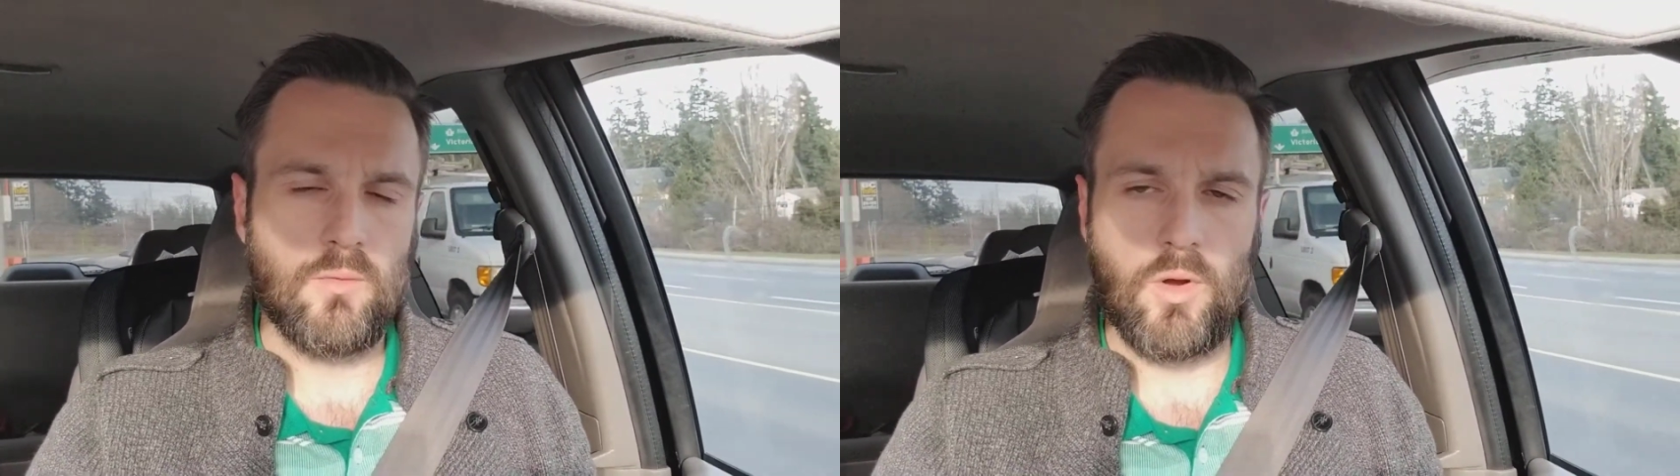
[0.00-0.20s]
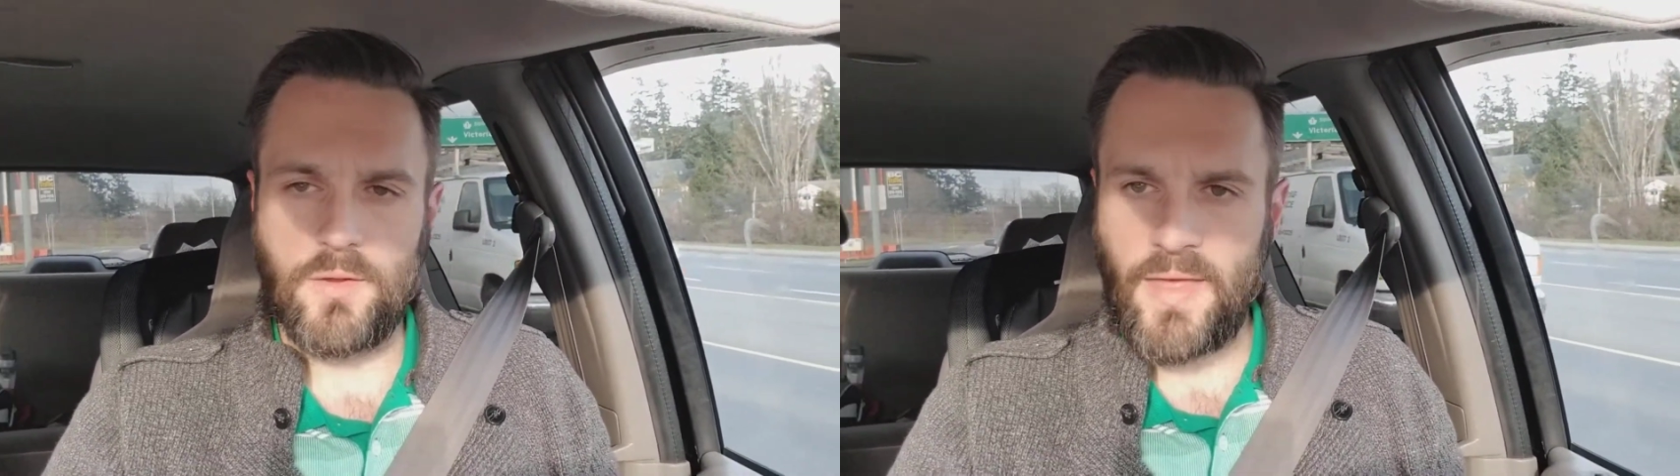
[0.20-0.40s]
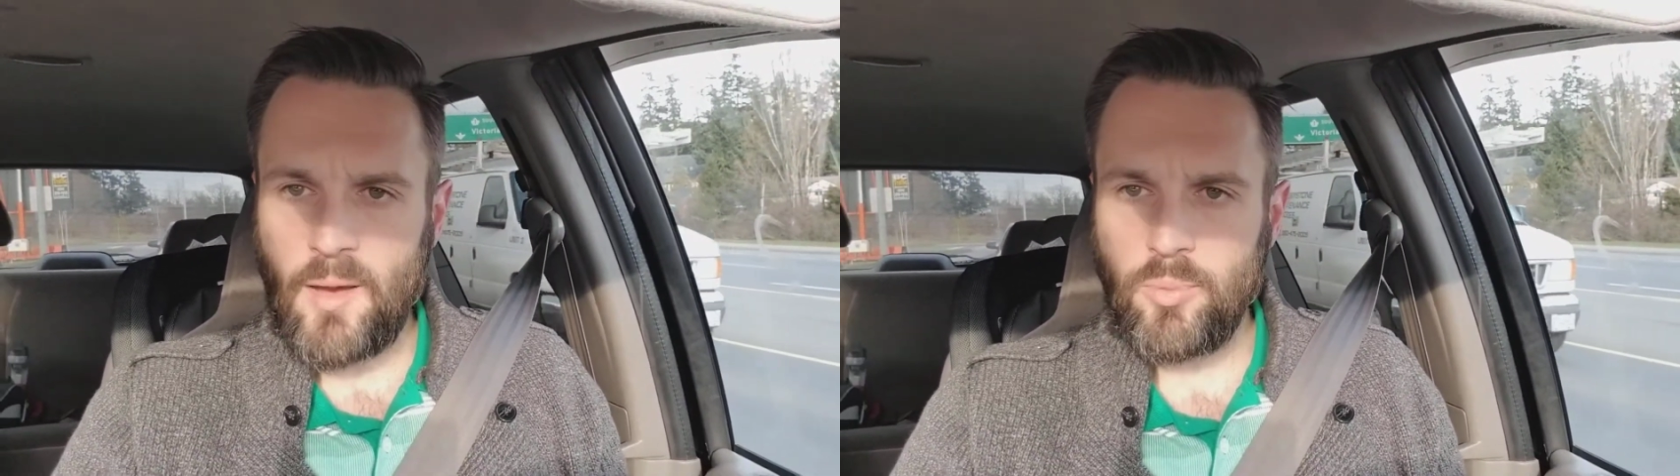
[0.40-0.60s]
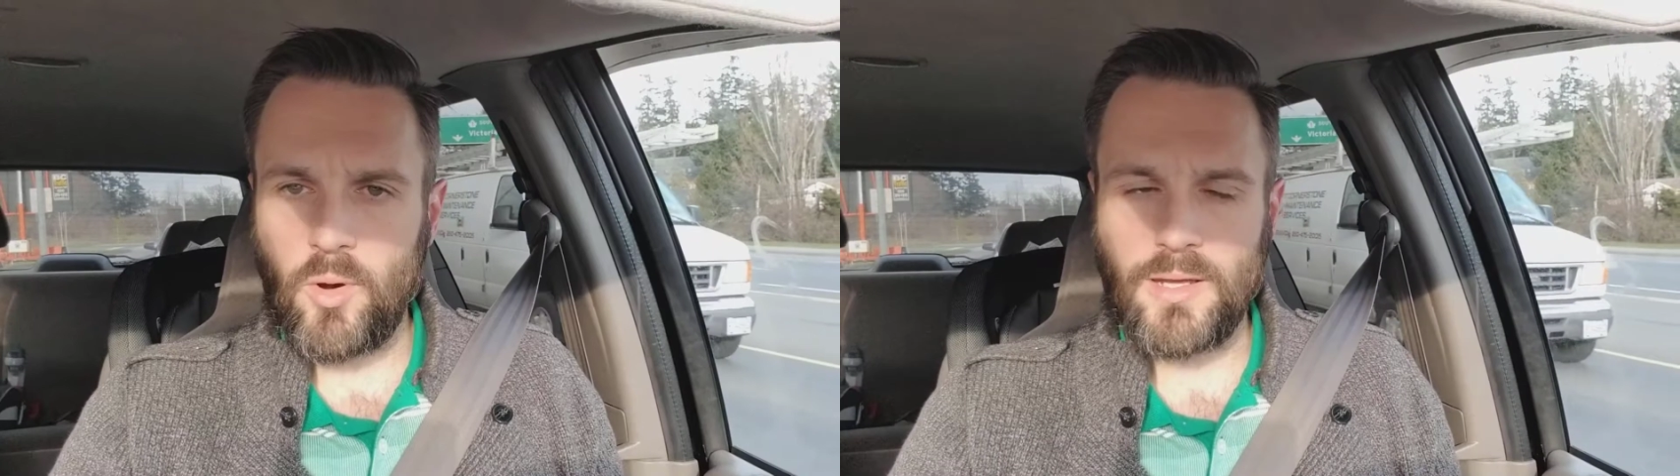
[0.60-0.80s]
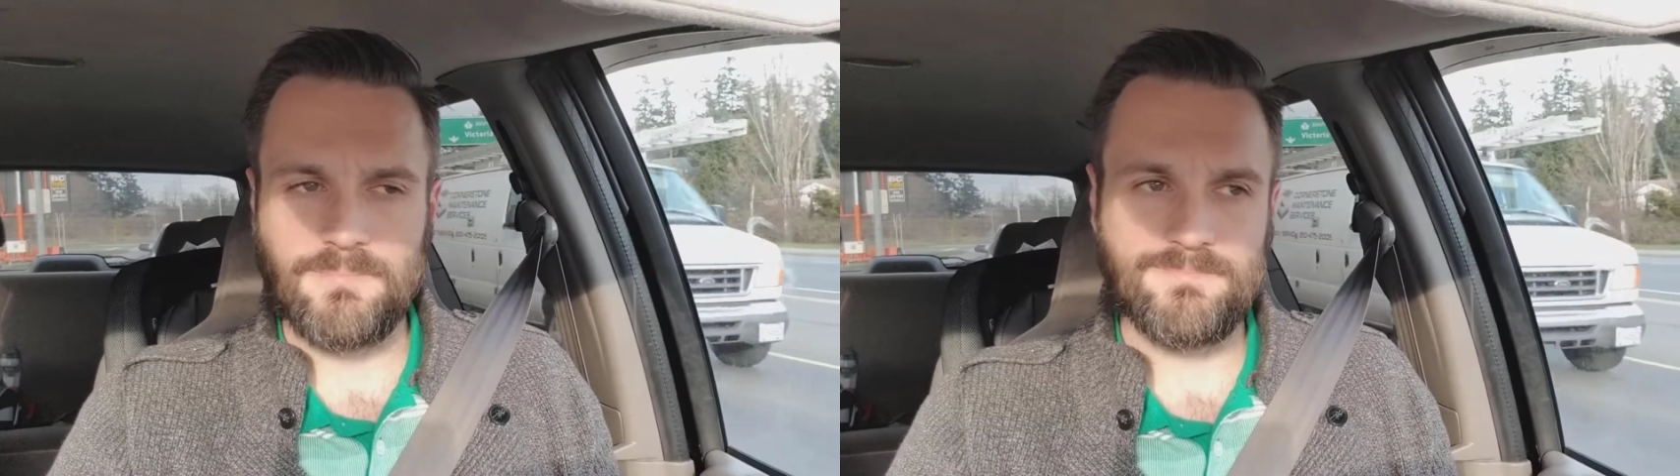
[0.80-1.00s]
well, at that
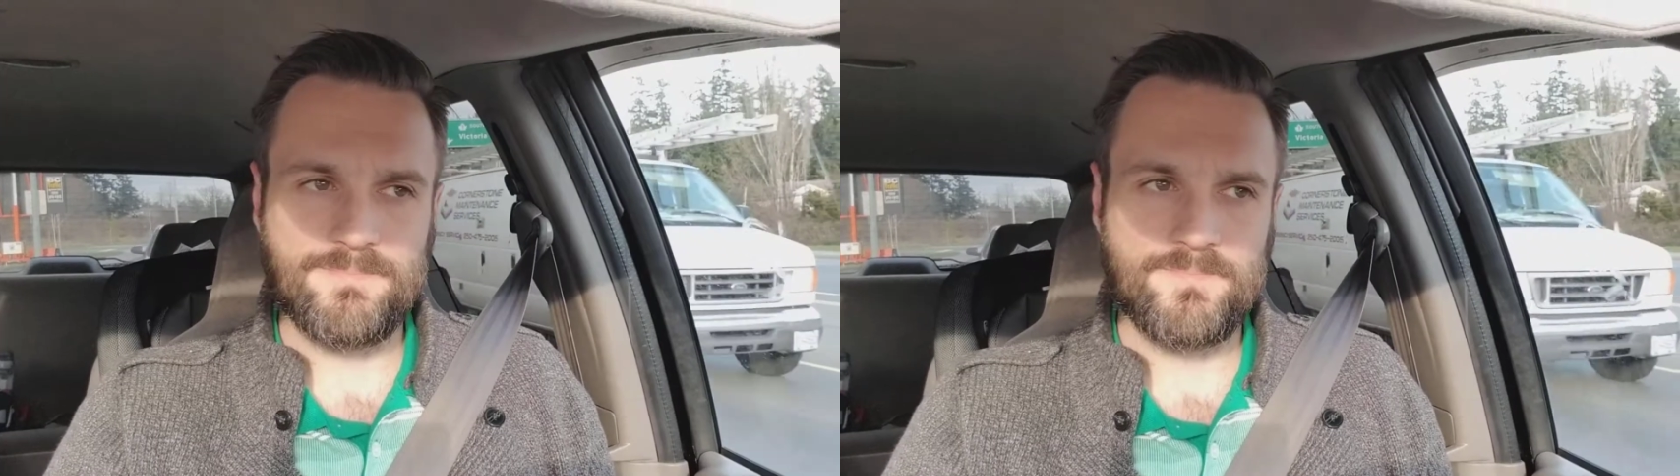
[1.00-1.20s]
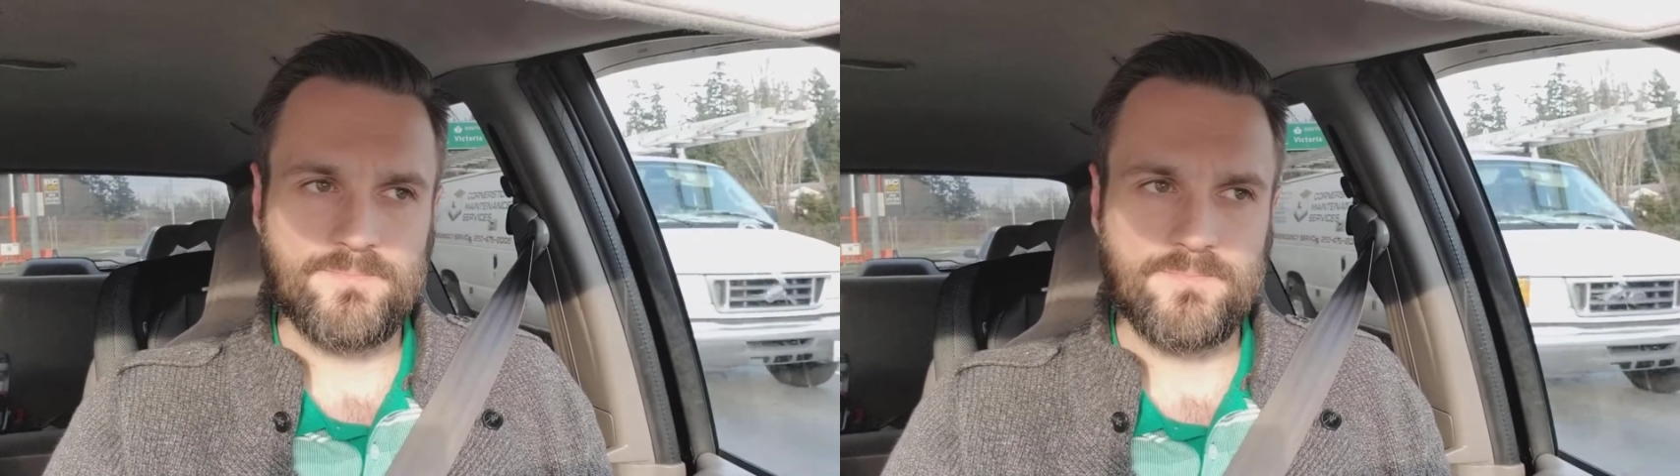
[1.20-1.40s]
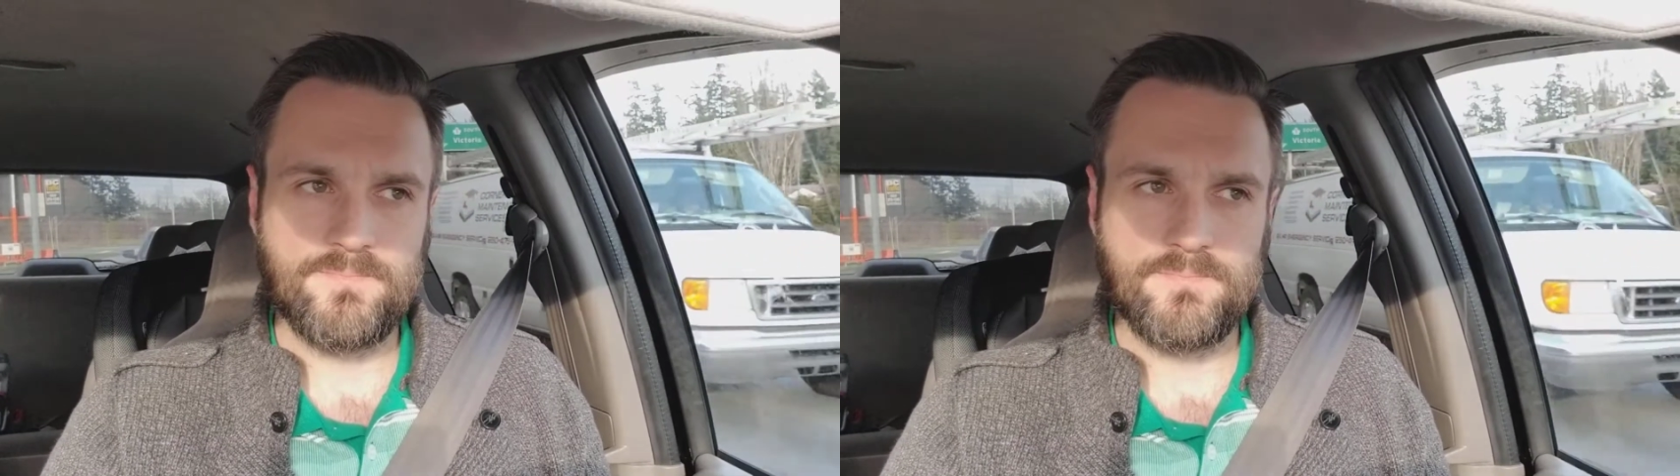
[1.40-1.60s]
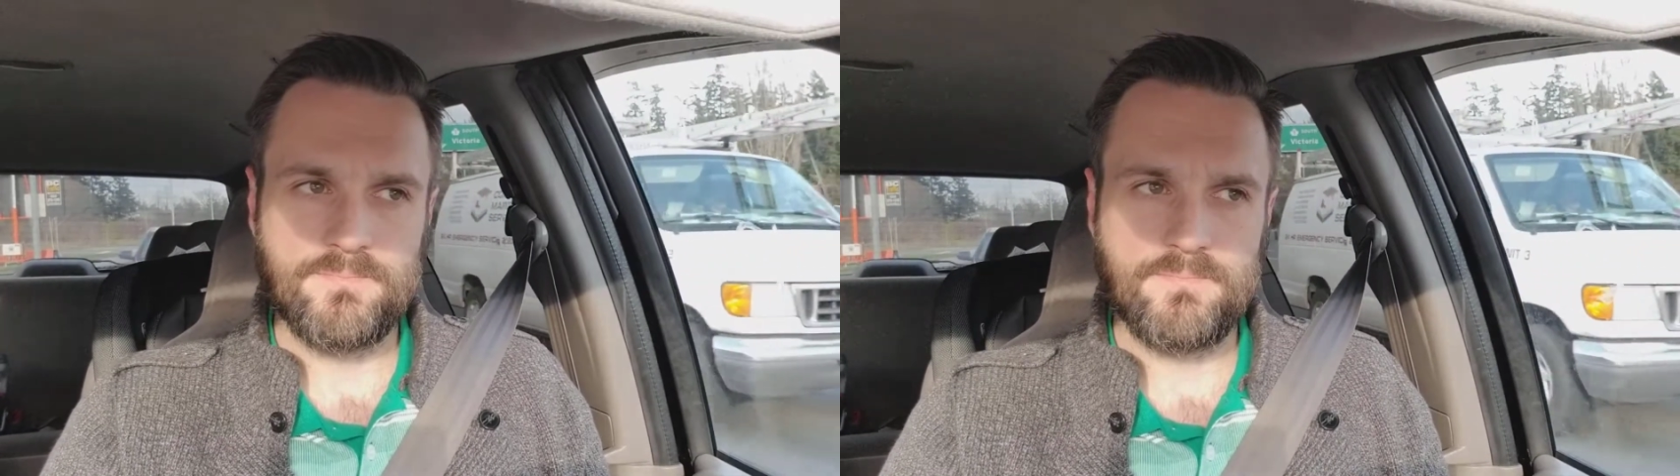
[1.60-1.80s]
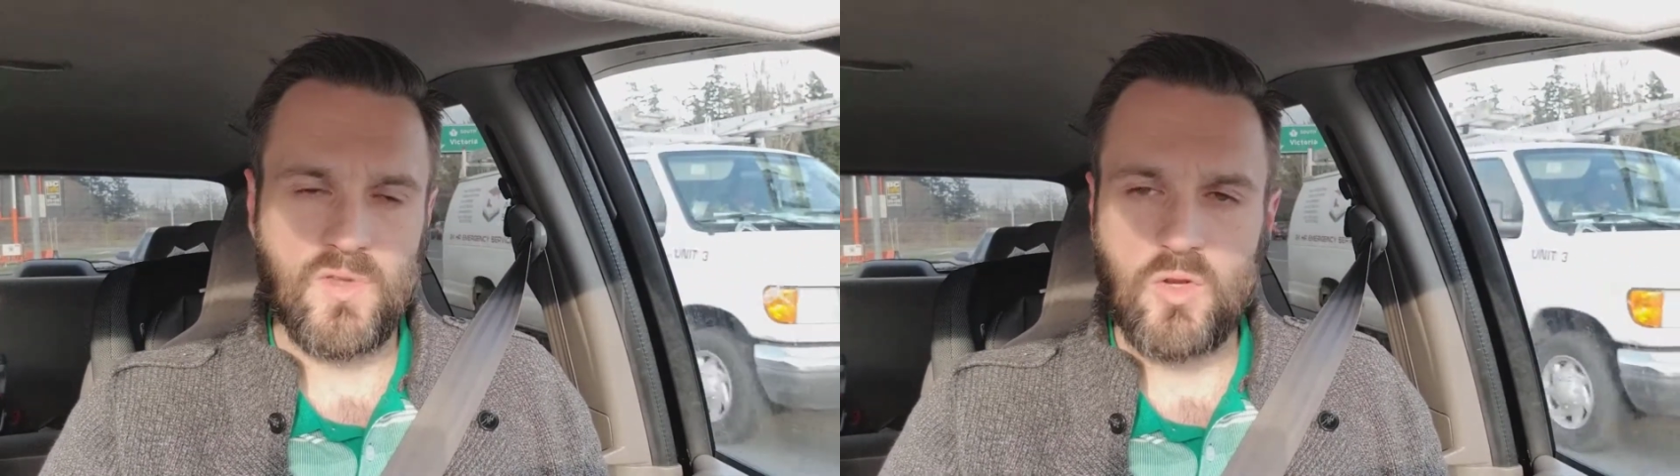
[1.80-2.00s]
point,
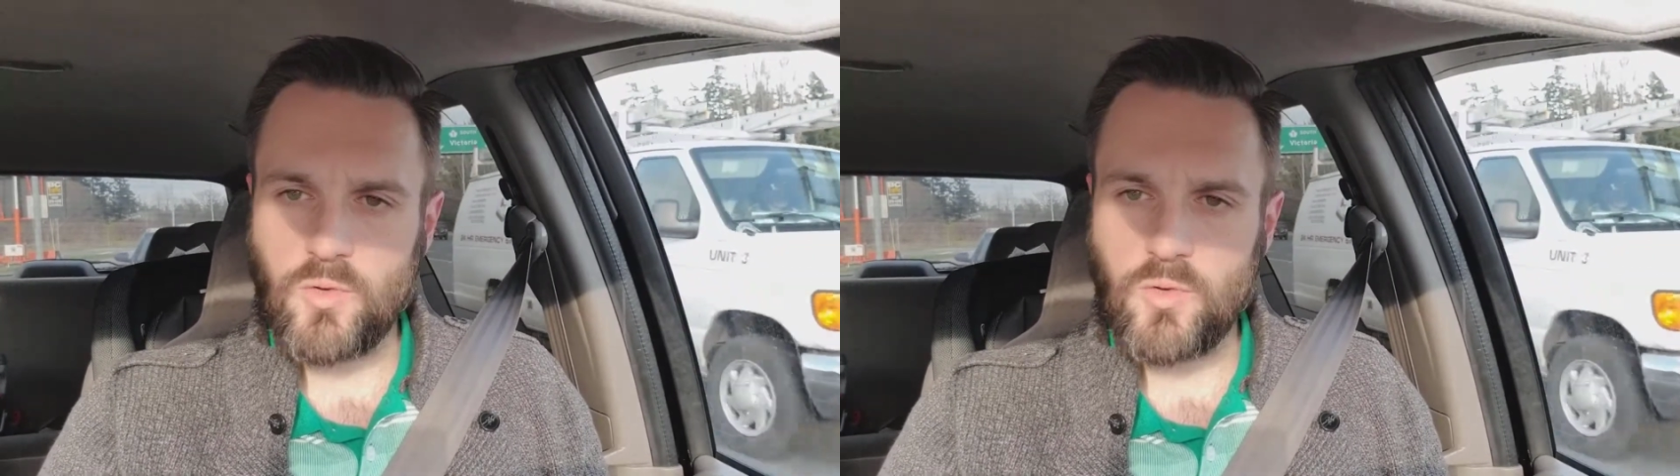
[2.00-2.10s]
you